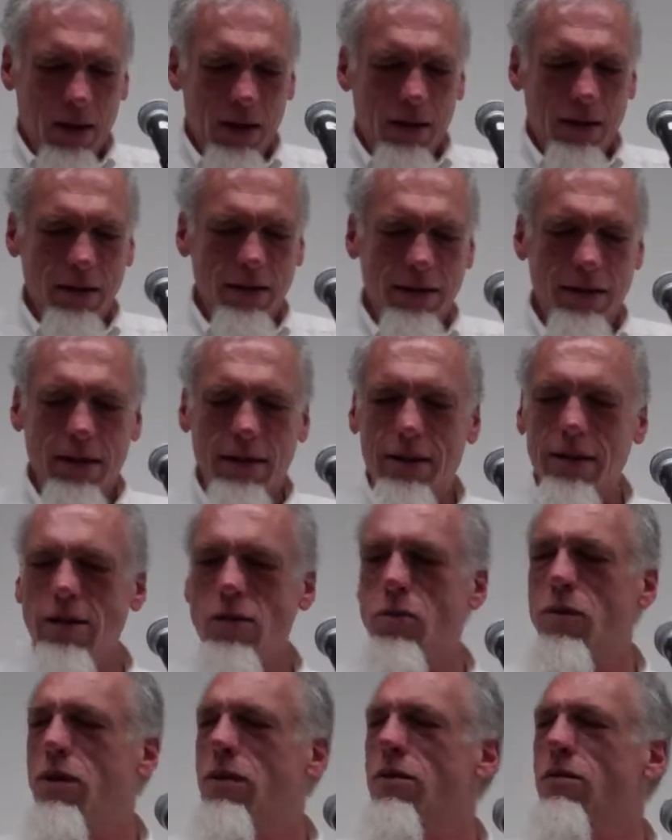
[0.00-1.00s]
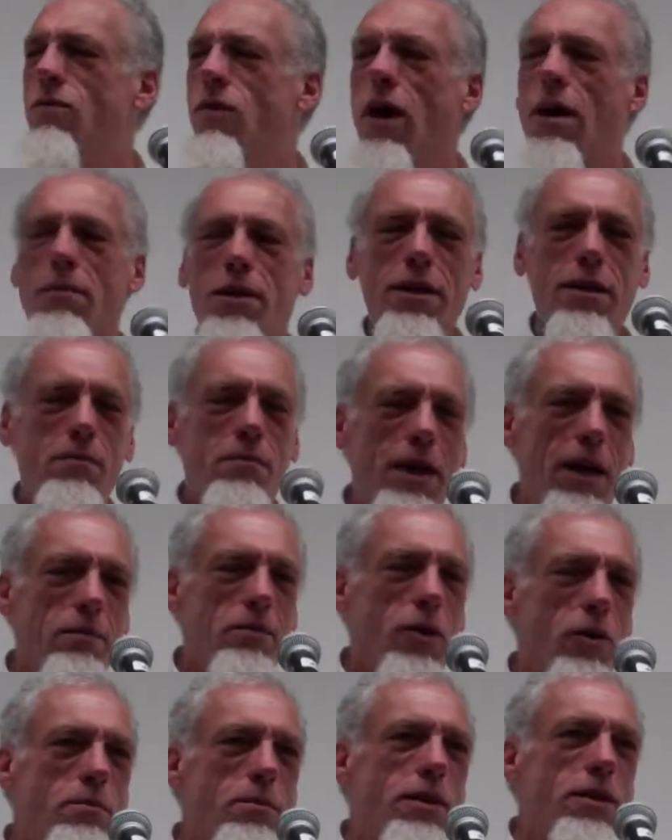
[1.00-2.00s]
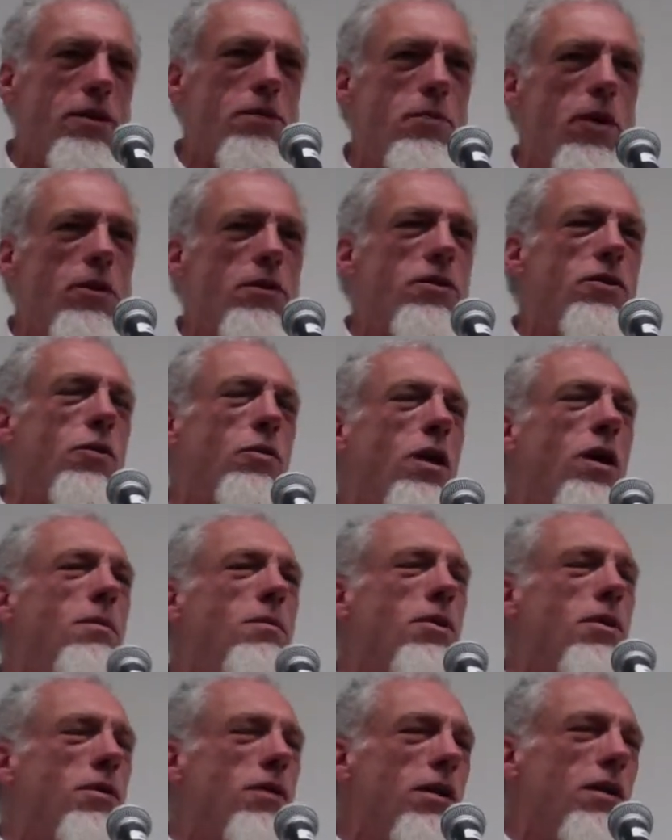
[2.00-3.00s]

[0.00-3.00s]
Let's see, this one is vomiting Pepto-Bismol. So Robert